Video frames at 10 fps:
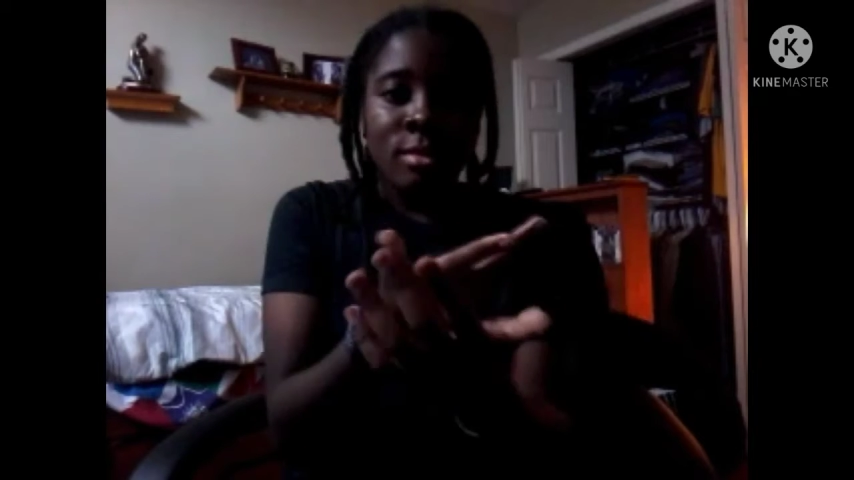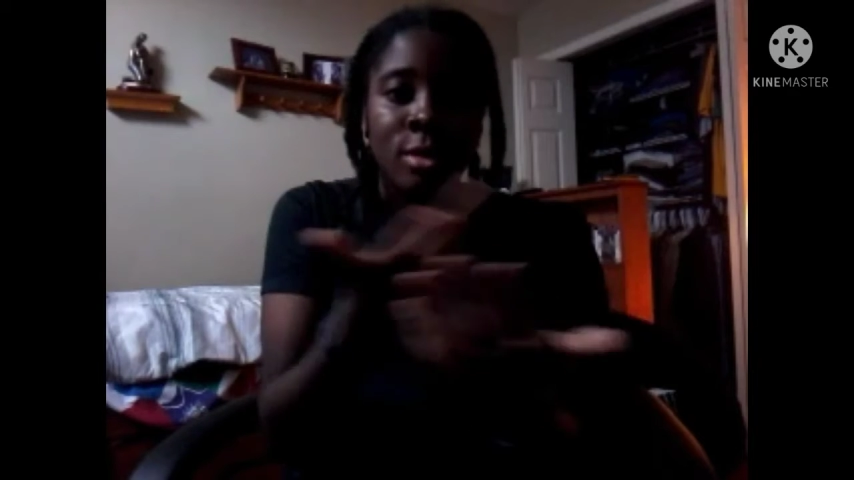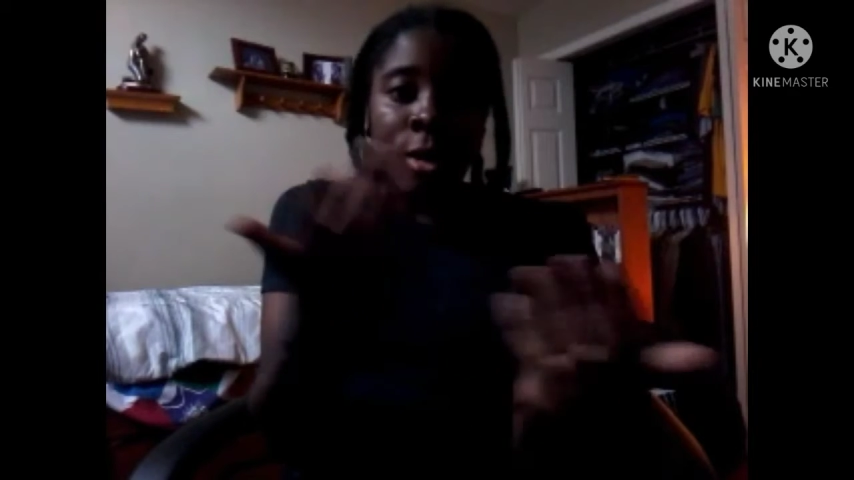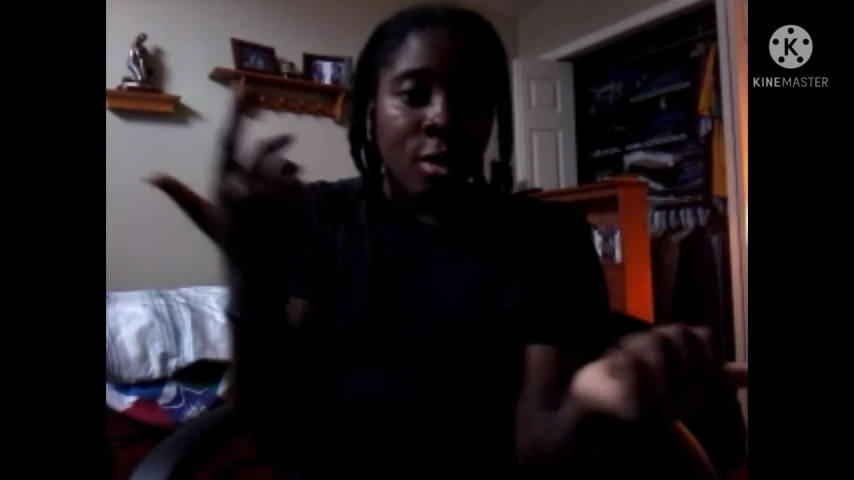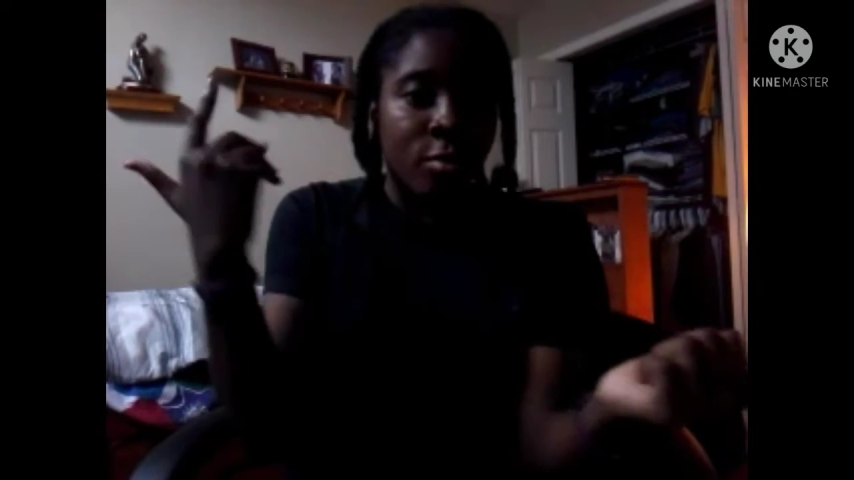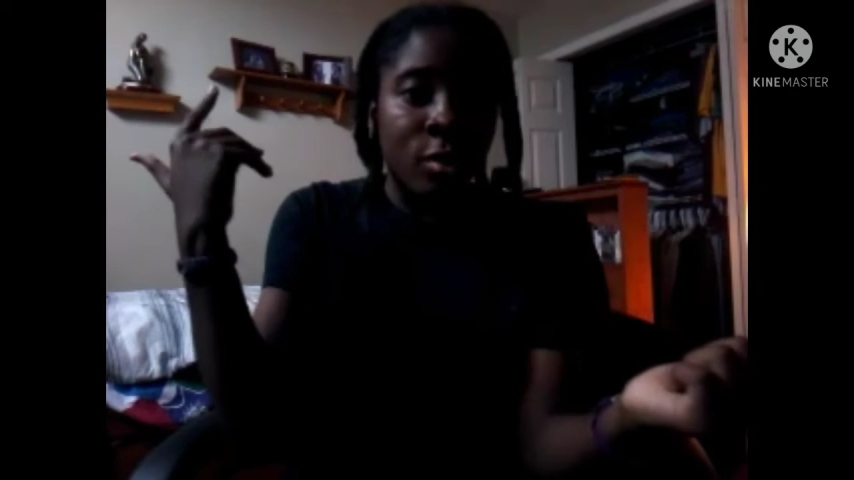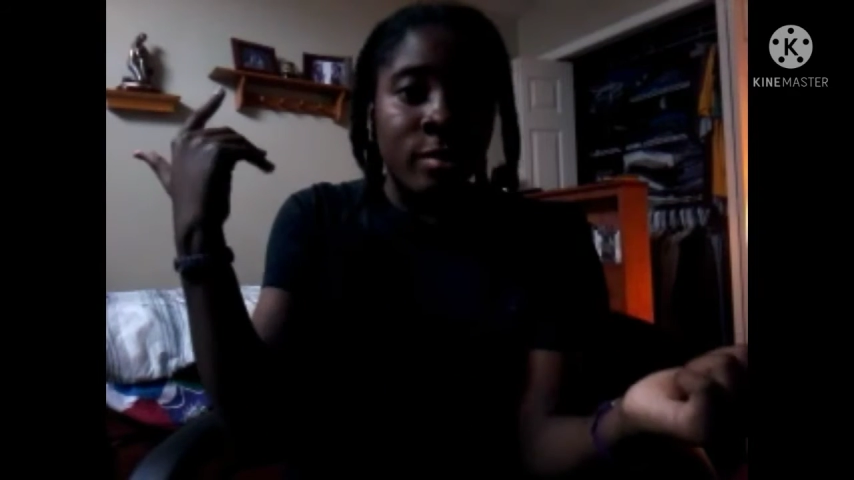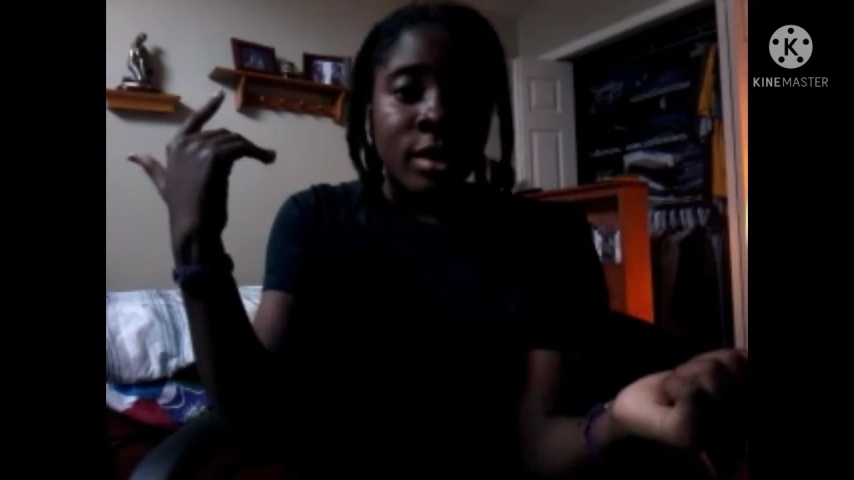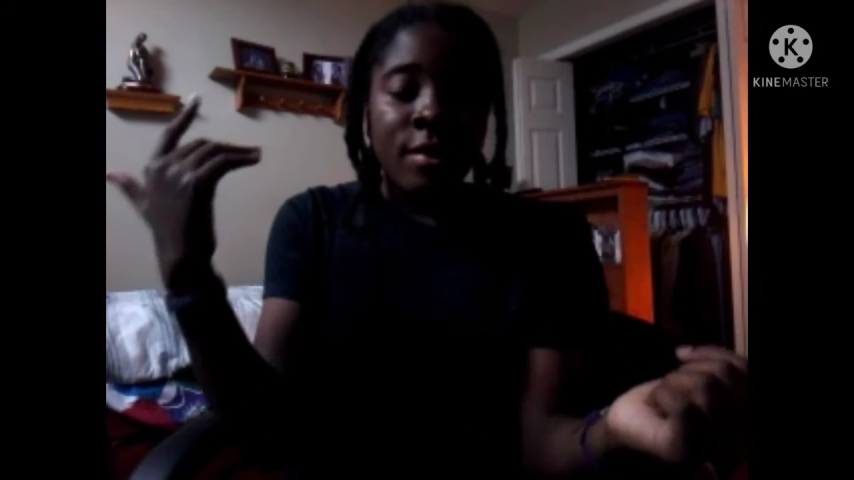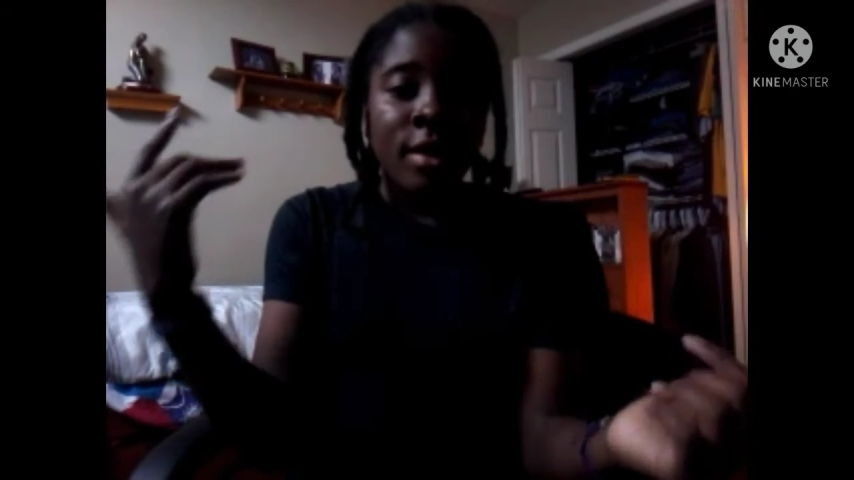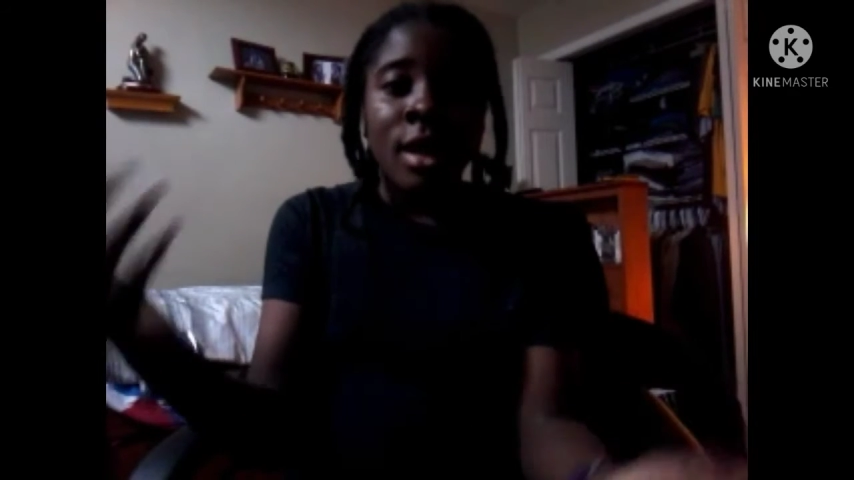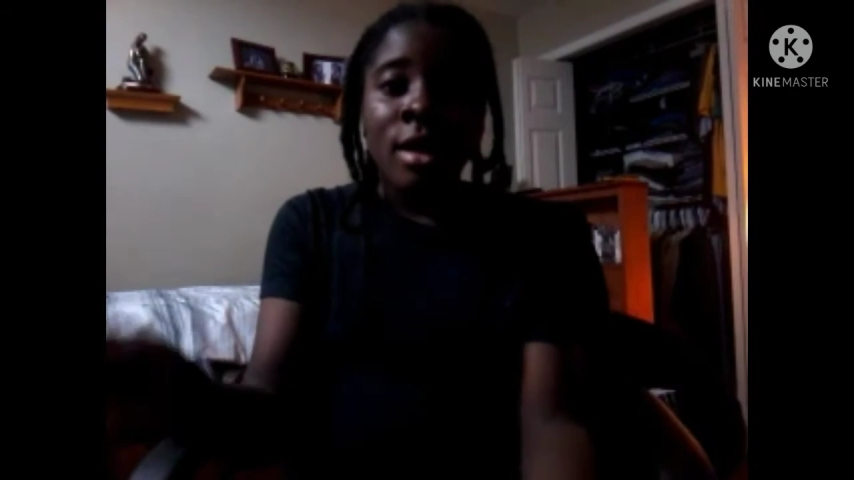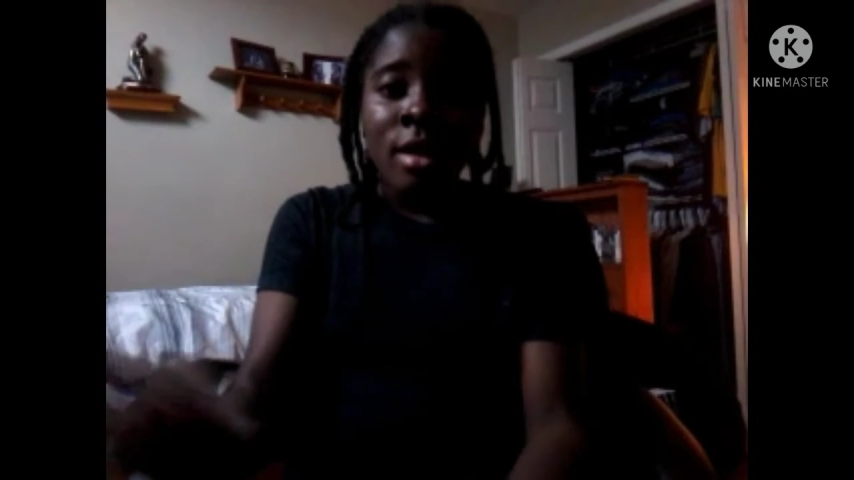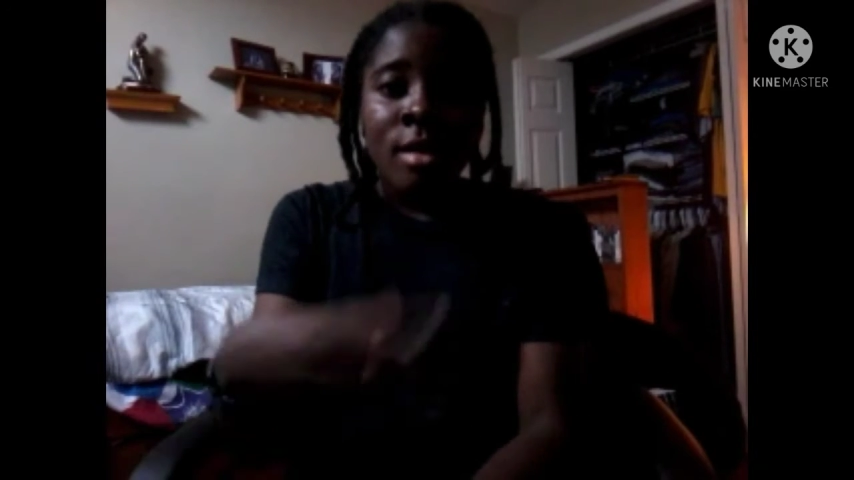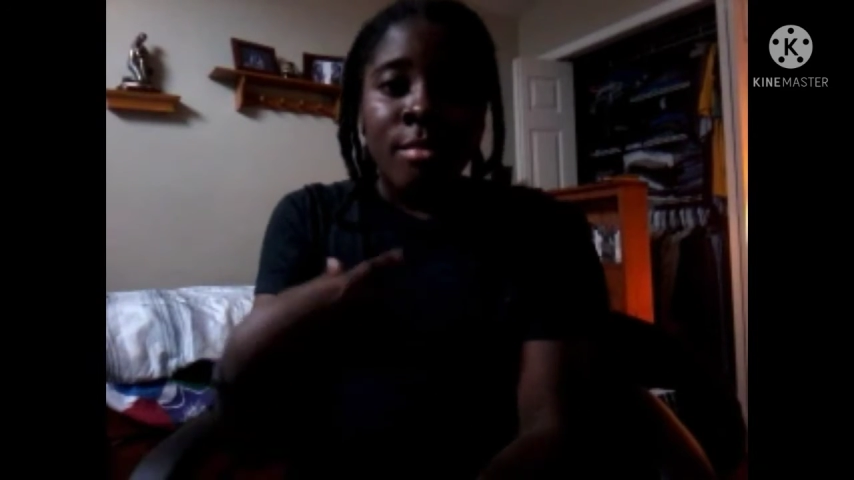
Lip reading: dark room and stuff like that,